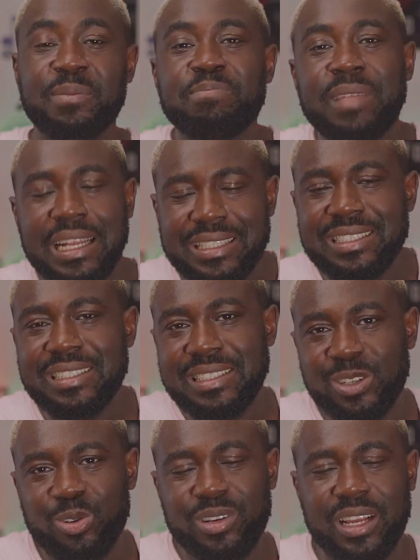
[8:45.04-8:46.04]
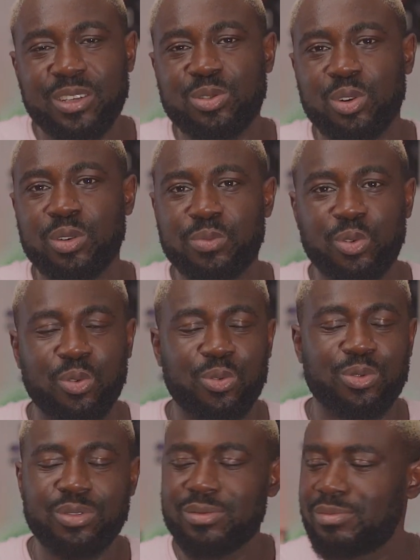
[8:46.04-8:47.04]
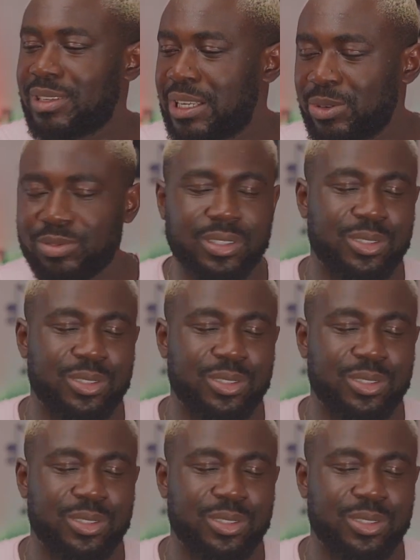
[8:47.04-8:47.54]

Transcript: That thing he did on that song, bro, killed